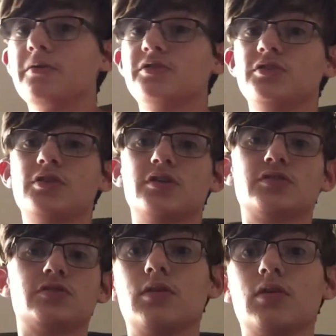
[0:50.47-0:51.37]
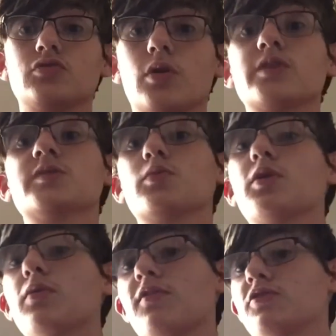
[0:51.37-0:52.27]
suggest drawing some quick
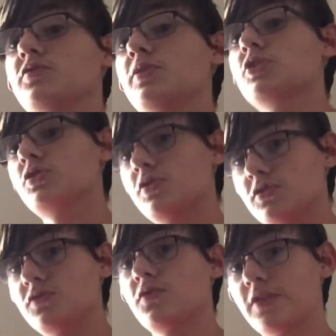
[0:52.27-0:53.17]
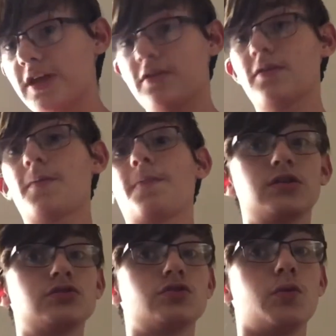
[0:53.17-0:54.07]
reference pictures for later.
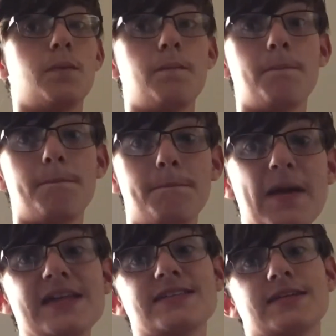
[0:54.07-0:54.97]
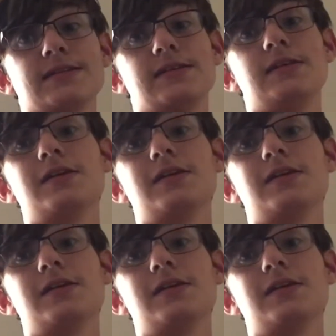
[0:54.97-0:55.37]
So basically,